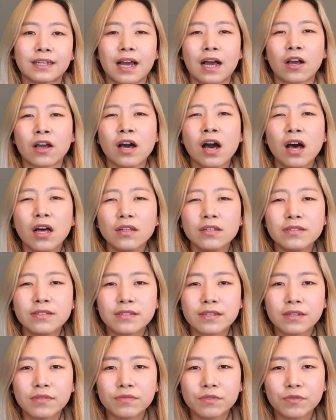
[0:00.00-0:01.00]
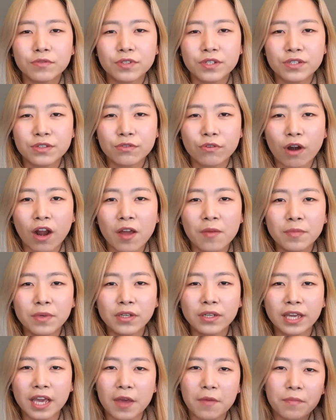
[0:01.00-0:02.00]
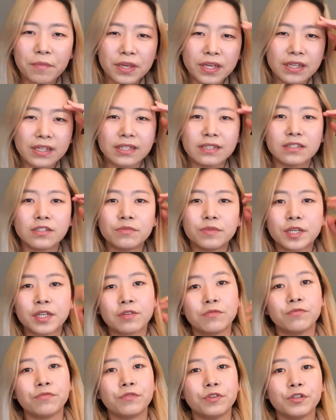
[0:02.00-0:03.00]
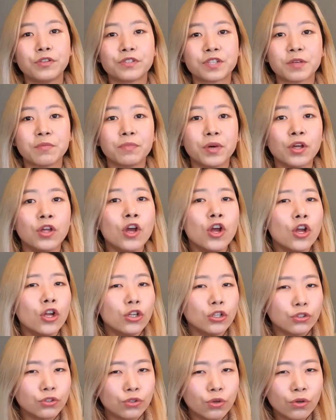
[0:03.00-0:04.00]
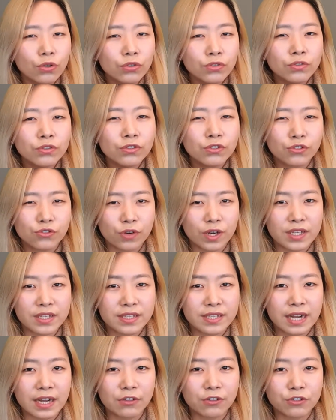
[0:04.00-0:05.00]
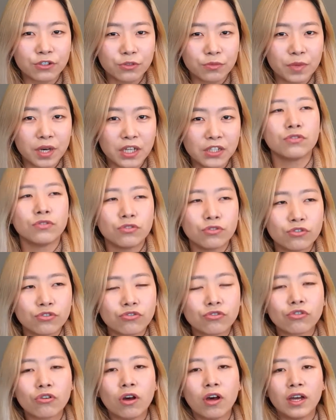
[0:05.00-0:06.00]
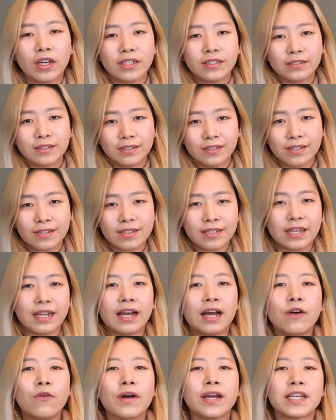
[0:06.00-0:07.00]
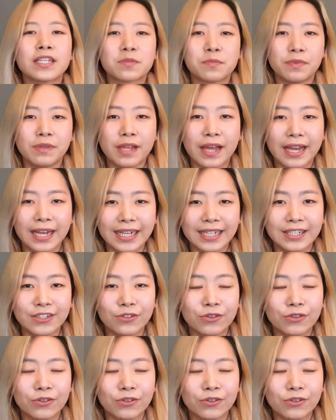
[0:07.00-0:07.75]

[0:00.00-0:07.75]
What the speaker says: concept of this grammar can be a little bit confusing, but don't stress out too much. Try to understand how I explain, all